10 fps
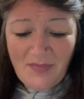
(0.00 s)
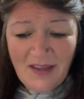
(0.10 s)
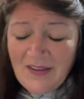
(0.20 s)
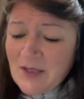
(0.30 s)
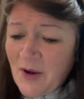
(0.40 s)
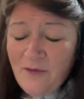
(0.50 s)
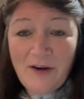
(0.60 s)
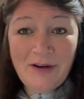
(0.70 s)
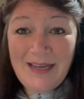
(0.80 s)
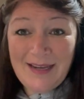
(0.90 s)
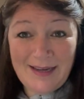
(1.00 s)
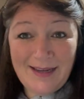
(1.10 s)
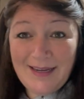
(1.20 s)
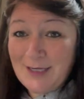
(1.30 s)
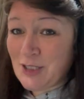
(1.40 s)
and they spoke very little
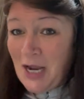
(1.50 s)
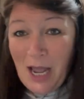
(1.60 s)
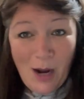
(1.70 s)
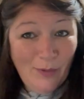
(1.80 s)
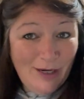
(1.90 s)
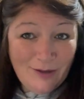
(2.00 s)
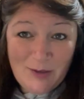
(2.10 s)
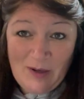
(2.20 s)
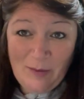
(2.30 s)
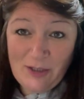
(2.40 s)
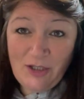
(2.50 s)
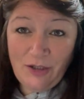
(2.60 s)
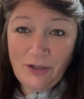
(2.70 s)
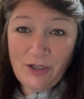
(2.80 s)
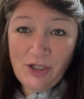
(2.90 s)
English, and we don't speak much
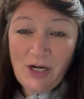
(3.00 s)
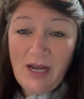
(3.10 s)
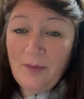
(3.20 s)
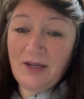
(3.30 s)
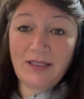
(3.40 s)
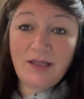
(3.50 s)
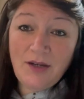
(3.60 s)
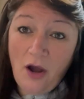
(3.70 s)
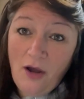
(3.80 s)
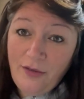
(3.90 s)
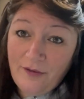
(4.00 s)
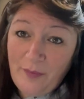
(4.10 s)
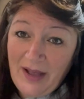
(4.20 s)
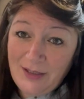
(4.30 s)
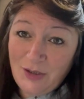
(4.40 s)
Dutch, because in the north of
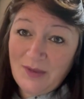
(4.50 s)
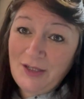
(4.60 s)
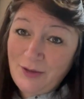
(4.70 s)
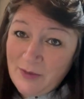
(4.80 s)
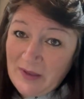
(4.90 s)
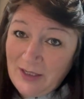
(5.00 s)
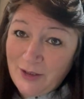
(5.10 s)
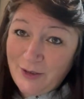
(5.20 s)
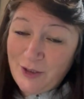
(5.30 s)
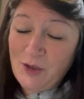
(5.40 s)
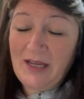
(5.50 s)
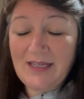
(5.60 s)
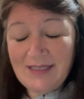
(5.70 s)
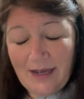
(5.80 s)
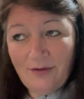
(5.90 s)
Belgium they do speak Dutch, in the
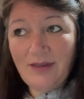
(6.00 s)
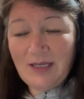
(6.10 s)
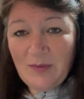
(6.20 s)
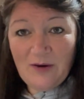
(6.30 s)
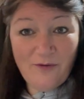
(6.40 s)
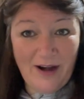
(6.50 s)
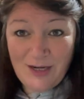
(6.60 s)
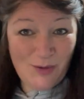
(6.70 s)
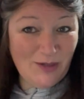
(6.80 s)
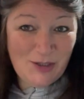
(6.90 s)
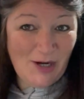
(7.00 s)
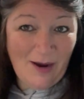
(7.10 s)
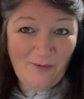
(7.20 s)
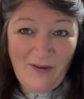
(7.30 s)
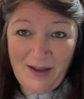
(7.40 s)
south they speak French, which
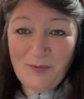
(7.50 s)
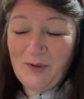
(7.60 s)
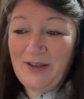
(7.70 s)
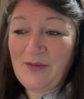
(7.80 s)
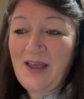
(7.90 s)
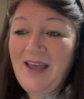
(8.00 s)
I'm fine with.